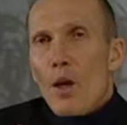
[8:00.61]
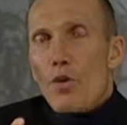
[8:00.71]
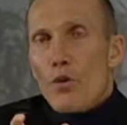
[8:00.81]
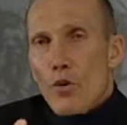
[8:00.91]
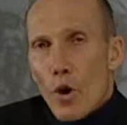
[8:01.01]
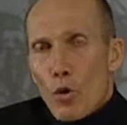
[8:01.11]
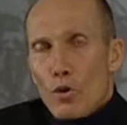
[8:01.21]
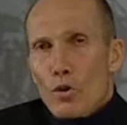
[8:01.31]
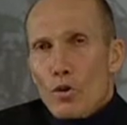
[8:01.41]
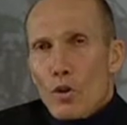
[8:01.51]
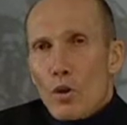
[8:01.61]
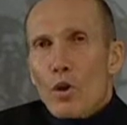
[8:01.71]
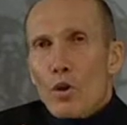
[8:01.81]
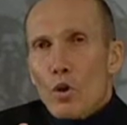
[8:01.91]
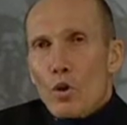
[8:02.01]
those
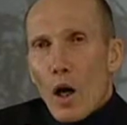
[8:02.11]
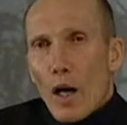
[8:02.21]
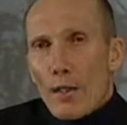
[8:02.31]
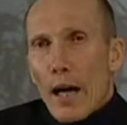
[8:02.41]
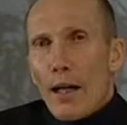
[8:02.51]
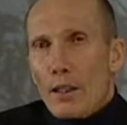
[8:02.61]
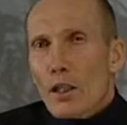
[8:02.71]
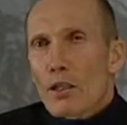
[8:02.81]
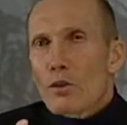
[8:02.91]
who are not